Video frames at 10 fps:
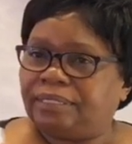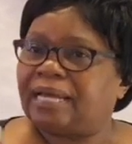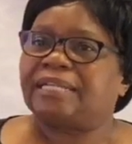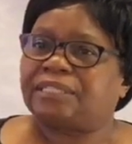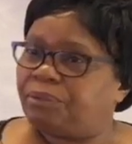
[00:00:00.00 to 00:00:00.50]

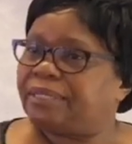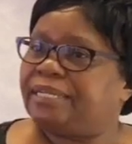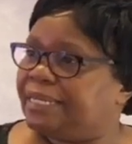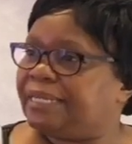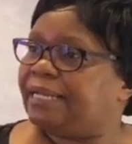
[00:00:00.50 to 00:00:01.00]
Does not
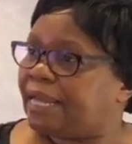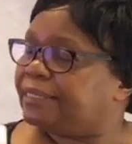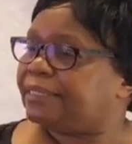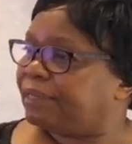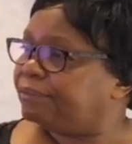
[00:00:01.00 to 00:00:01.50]
need an
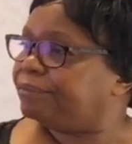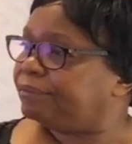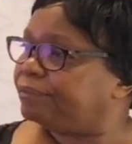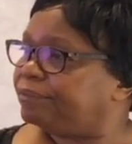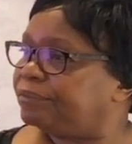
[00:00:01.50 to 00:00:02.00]
answer.
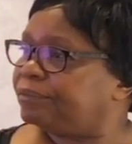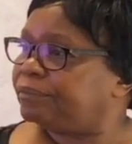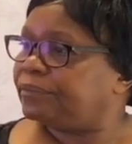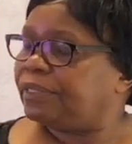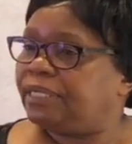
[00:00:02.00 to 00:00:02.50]

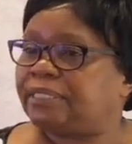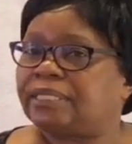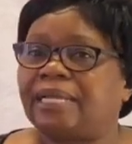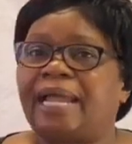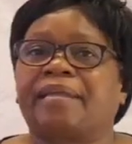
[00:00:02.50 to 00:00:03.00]
It's
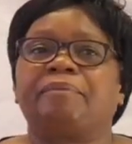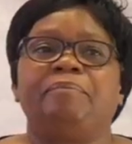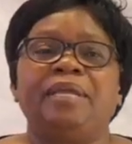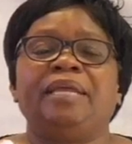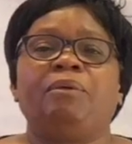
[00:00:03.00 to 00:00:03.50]
like
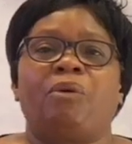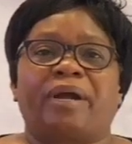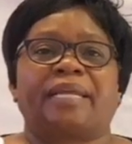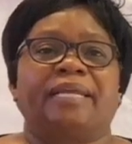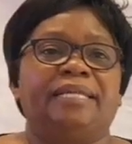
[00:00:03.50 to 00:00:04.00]
me
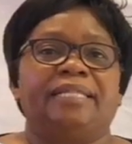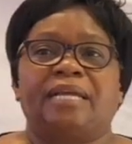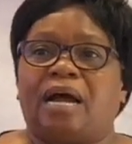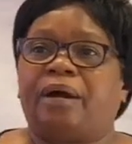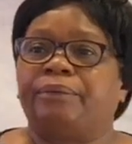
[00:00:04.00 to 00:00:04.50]
walking in
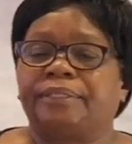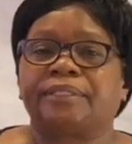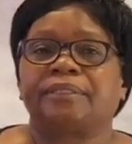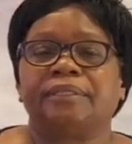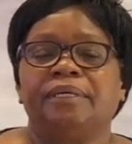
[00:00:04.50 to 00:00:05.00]
the house